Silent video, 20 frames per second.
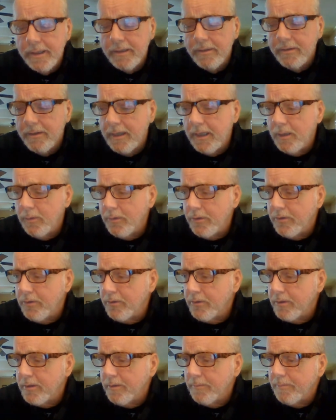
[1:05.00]
and saying we
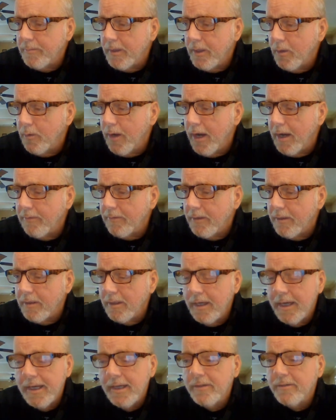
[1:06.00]
shouldn't, you know, have the
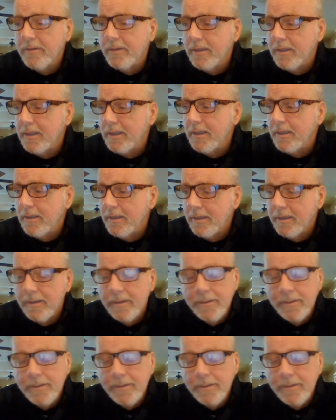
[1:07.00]
tenacity and